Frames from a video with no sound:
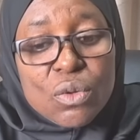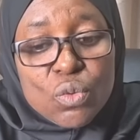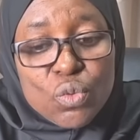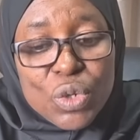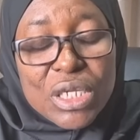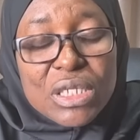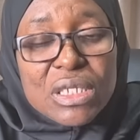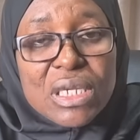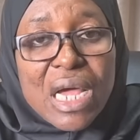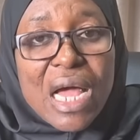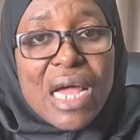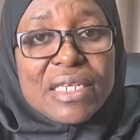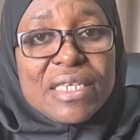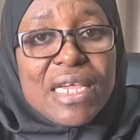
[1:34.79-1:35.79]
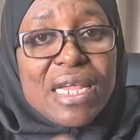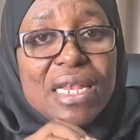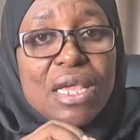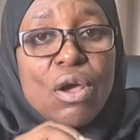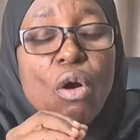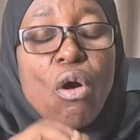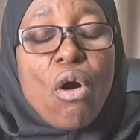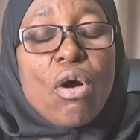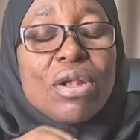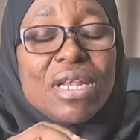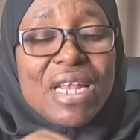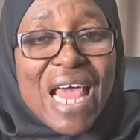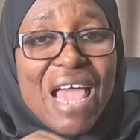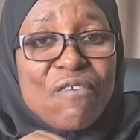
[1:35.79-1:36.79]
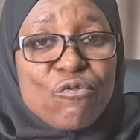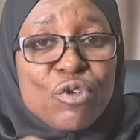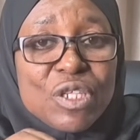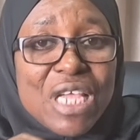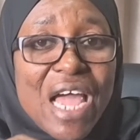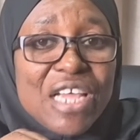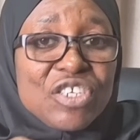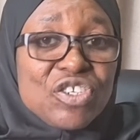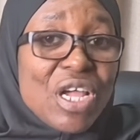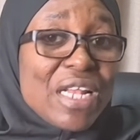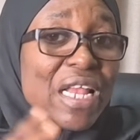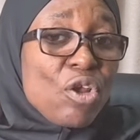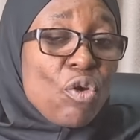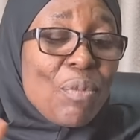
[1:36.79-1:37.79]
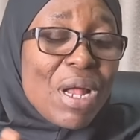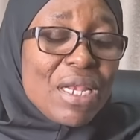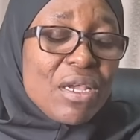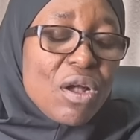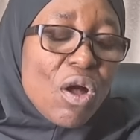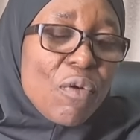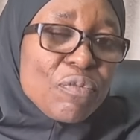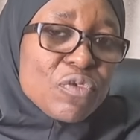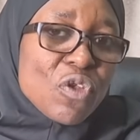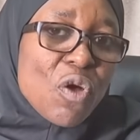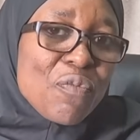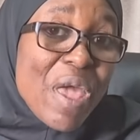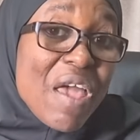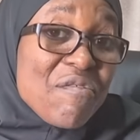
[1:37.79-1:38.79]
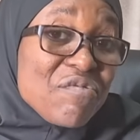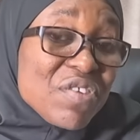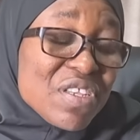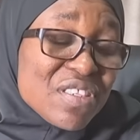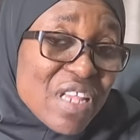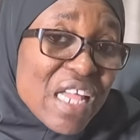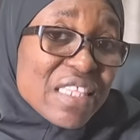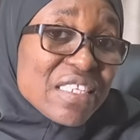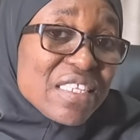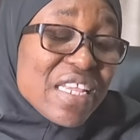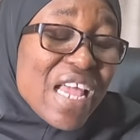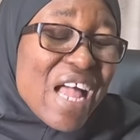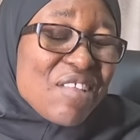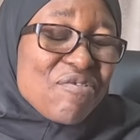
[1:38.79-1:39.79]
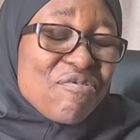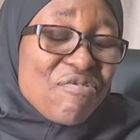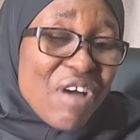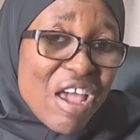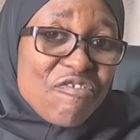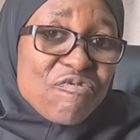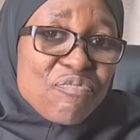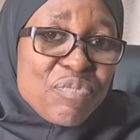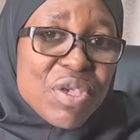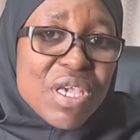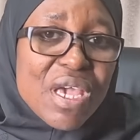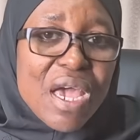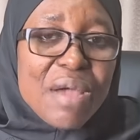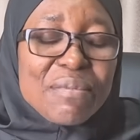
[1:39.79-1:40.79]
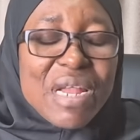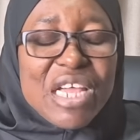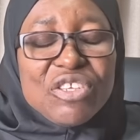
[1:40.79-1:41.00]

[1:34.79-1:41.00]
with Daily on Live with Aisha, that normally comes up every Saturday at 5 p.m.